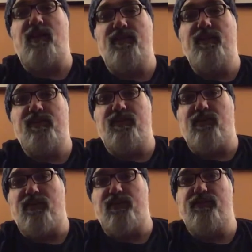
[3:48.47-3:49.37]
on this
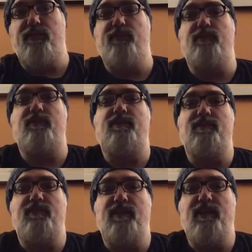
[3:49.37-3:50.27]
guitar are tuned
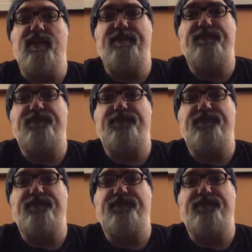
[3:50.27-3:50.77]
D.